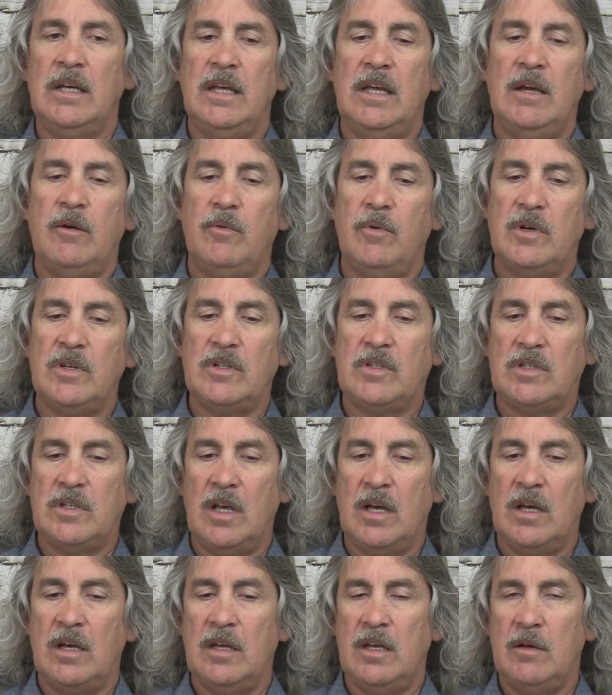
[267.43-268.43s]
it was
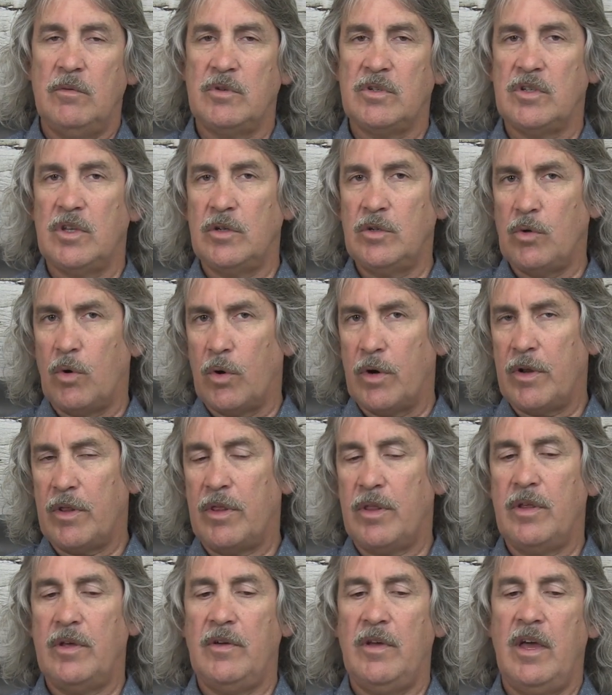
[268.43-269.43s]
the
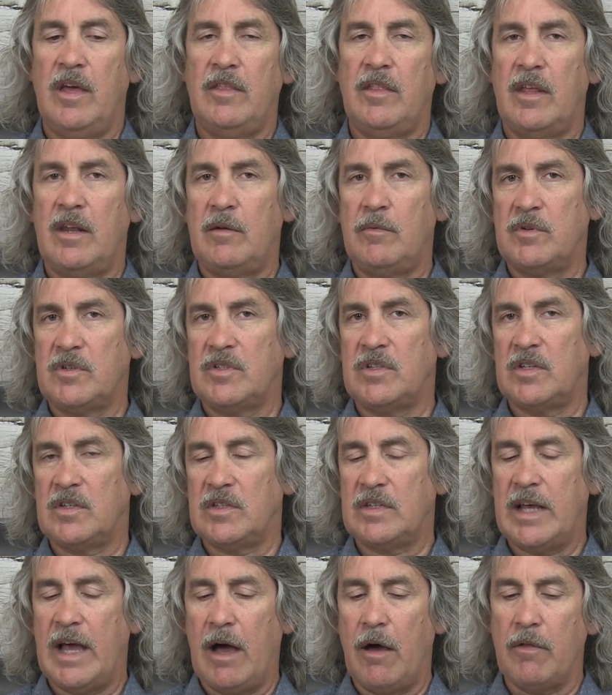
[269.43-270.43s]
north, and then it was the
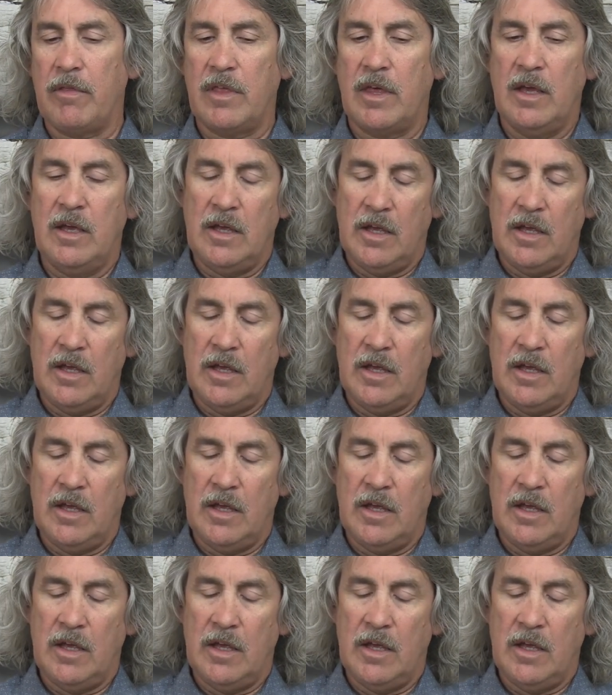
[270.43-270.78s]
south.